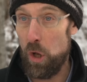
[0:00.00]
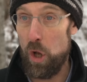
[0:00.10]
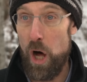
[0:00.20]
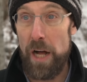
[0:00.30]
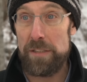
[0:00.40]

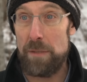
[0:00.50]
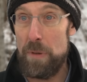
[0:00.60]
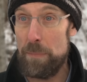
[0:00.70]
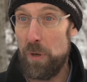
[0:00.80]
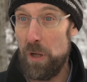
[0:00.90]
lots of
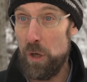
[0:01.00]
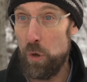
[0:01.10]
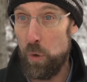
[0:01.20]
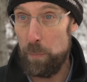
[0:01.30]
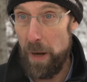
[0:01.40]
people
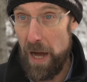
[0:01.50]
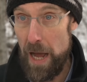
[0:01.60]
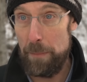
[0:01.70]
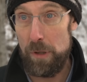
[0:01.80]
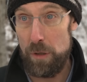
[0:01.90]
who,
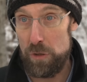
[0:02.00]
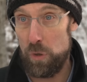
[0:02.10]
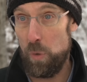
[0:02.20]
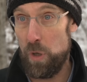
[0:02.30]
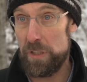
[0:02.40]
behind closed
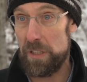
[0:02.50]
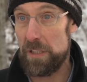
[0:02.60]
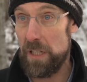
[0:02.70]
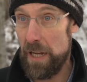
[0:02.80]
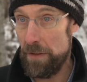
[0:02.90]
doors in the
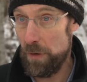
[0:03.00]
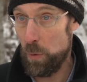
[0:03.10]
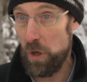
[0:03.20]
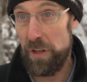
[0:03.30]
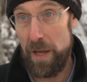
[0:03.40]
scientific
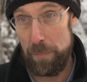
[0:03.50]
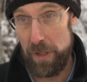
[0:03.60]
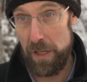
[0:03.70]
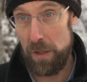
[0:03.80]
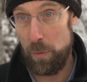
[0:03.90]
world and
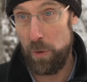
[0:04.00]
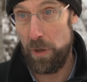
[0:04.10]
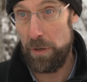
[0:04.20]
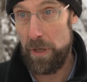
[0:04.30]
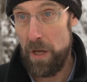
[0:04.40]
political
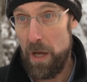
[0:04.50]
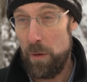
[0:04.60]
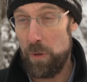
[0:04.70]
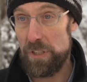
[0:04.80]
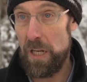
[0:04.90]
world,
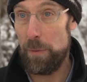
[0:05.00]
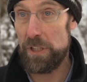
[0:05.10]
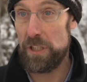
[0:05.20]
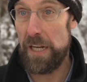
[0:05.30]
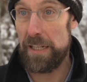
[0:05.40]
will say we
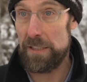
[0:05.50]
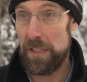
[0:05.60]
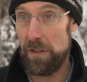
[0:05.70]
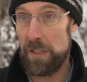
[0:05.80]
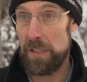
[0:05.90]
should take it
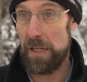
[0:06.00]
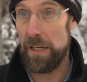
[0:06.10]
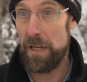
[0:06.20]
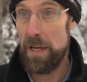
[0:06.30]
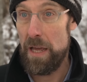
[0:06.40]

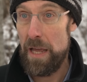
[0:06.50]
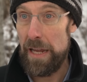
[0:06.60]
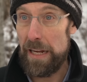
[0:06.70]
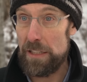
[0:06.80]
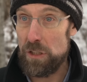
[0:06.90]
seriously,
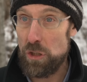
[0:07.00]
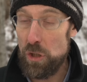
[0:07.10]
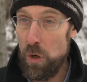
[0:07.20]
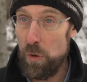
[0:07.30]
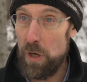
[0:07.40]
it's
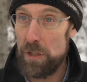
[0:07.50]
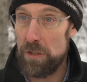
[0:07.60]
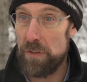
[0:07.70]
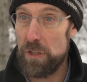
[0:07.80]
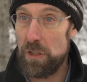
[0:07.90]
so
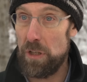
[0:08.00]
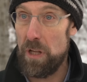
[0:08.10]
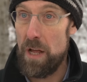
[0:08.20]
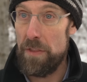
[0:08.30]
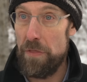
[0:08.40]

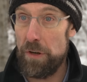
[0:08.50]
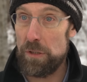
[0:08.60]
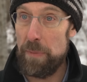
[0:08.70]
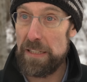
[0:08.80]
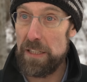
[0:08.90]
controversial that
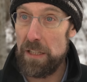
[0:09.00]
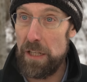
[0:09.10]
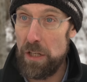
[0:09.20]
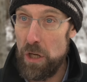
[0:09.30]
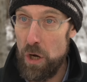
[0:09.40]
there's
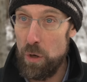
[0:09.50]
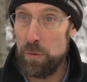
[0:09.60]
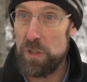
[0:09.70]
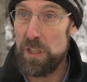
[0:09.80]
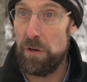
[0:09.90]
basically
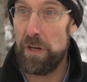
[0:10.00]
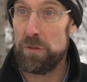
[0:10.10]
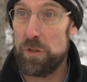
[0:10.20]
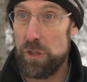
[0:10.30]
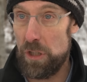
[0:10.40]
no
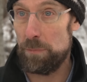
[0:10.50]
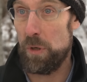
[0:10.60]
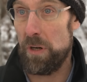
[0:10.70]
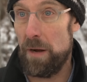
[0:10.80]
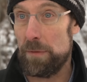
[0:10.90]
serious research
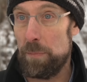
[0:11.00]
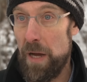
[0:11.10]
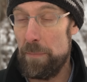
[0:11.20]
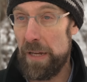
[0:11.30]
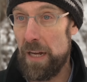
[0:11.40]
programs
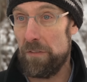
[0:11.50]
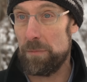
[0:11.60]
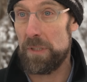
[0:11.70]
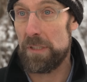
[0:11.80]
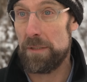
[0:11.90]
by big
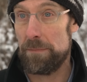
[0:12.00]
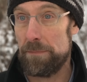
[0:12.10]
governments.